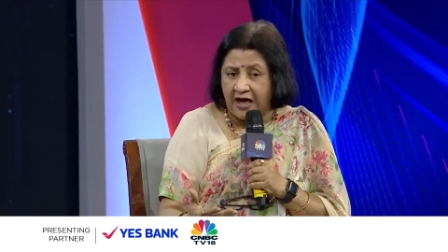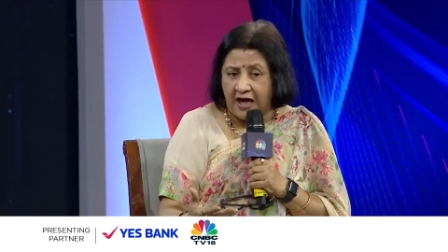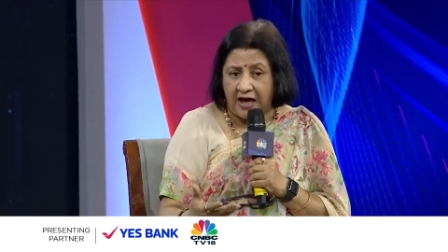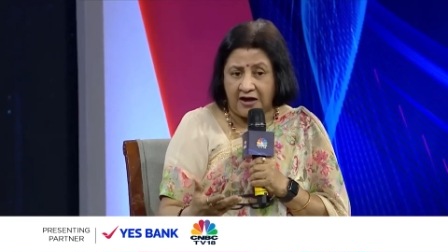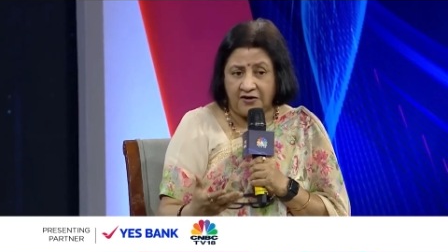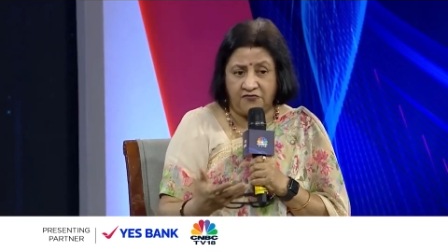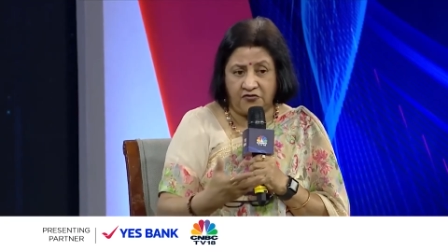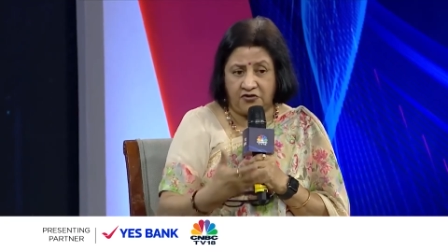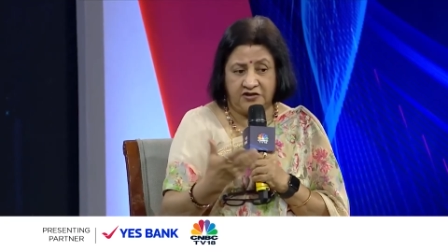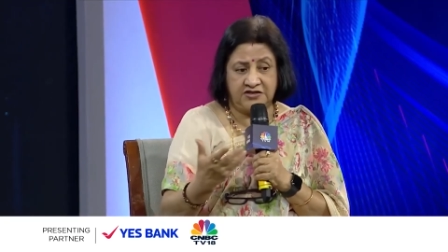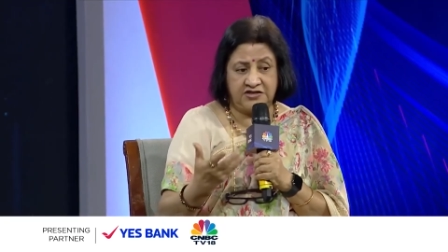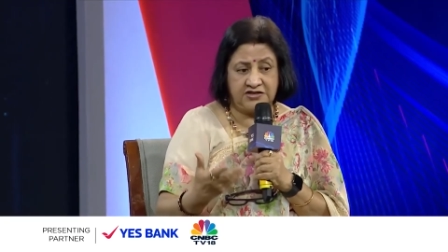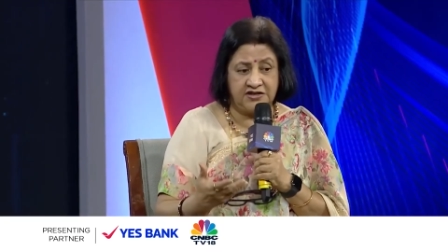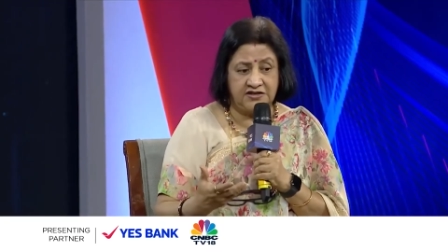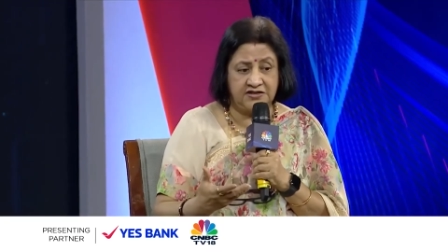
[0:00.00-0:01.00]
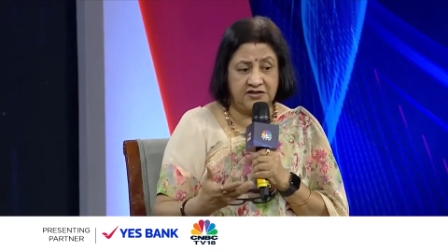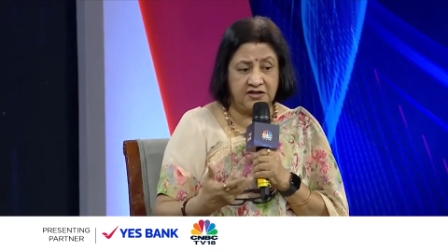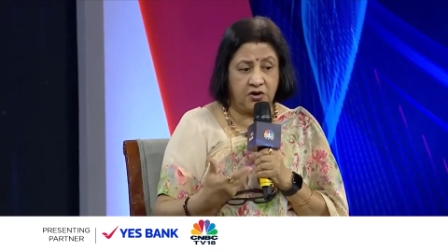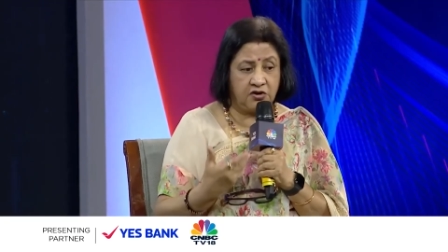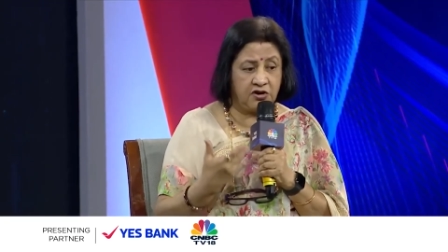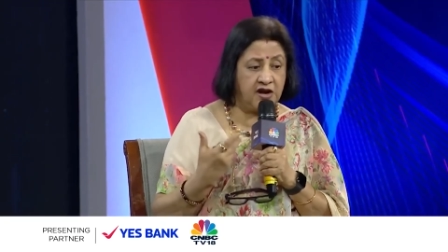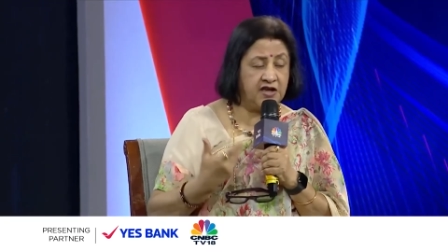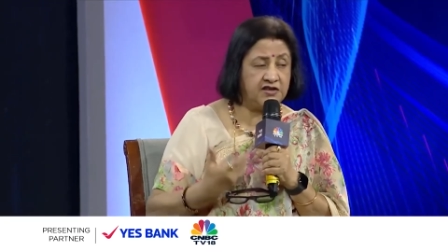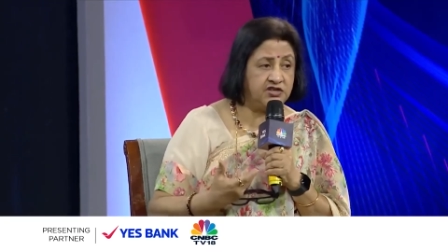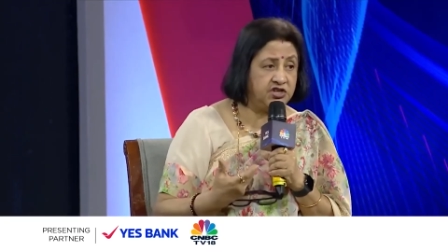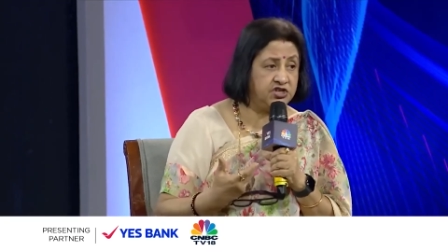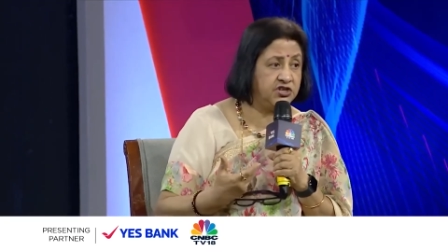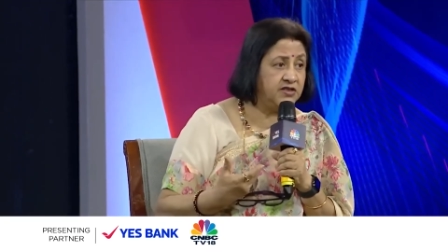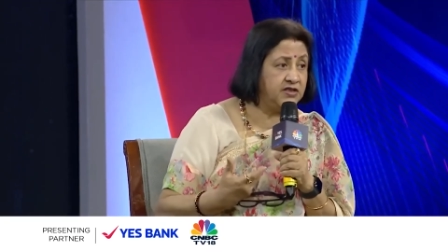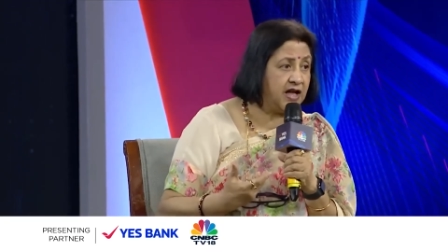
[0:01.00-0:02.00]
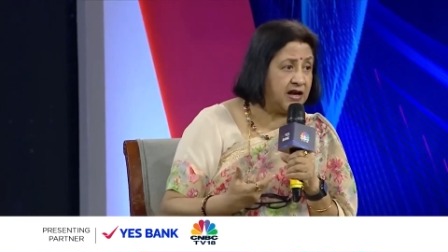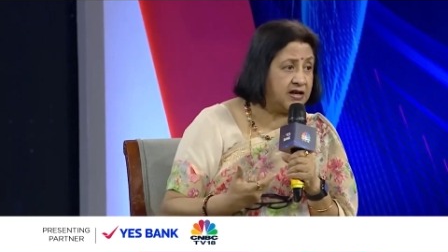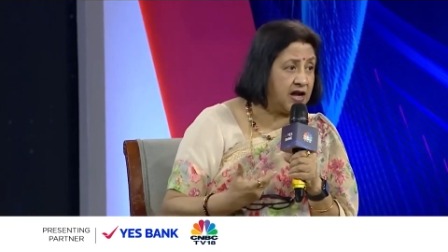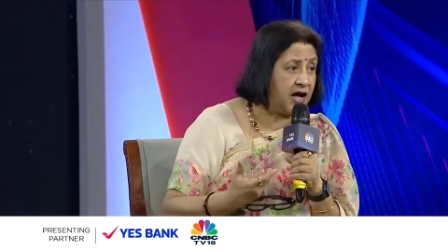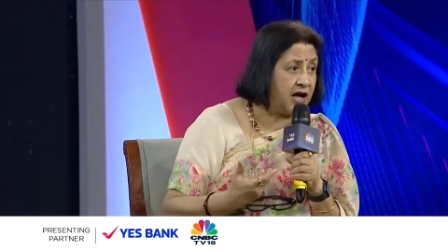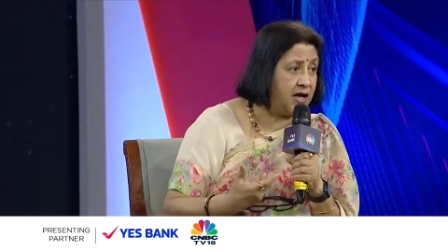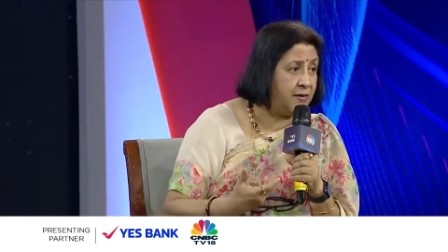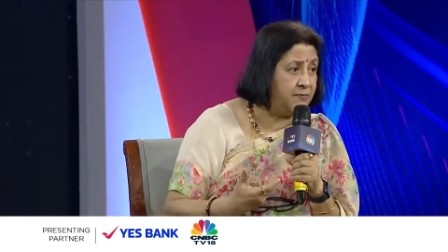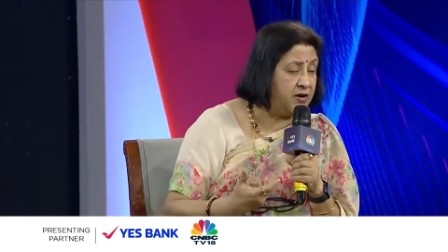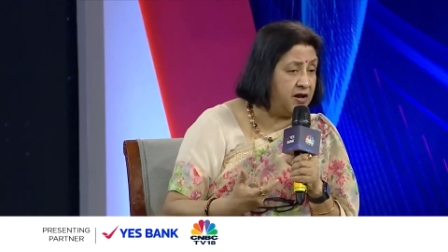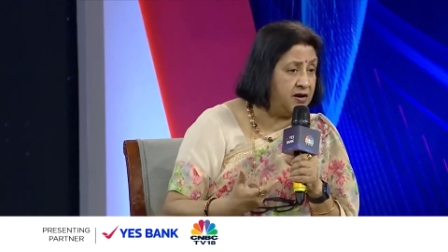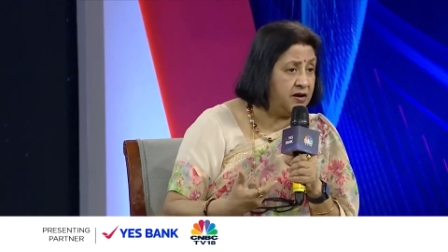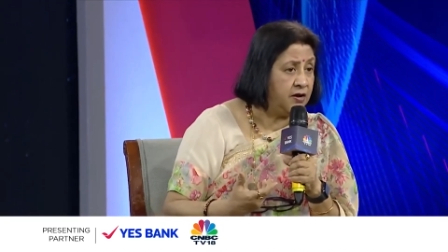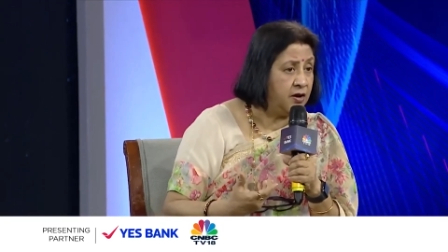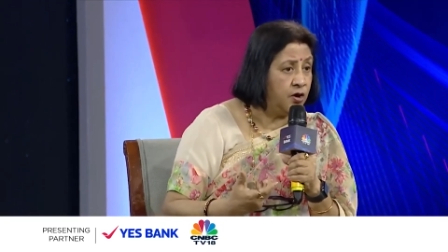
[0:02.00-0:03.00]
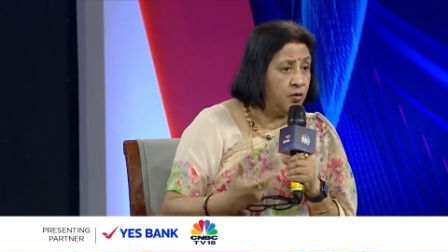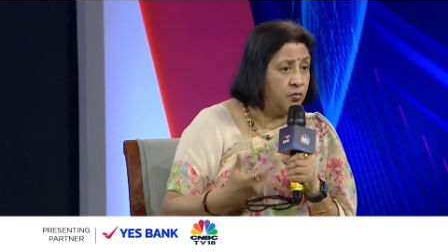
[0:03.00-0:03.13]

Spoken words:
And for instance, the organization that I am in,